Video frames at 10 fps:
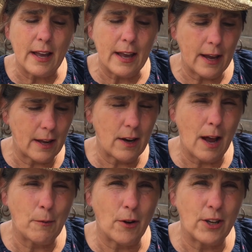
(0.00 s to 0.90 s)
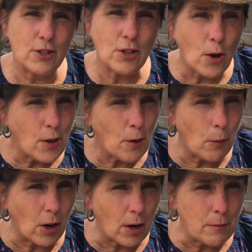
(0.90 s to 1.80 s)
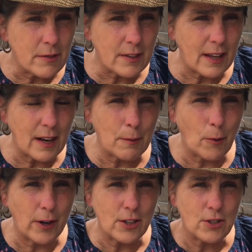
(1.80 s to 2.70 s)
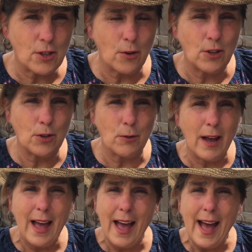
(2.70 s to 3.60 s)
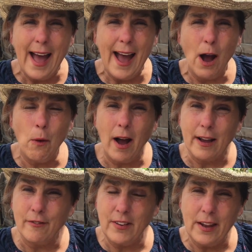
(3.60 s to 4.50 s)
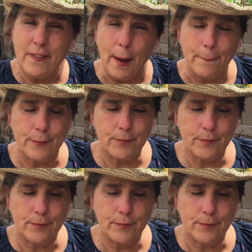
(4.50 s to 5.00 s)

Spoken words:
and I'm going to show you the worms, and I'm going to show you how I feed them.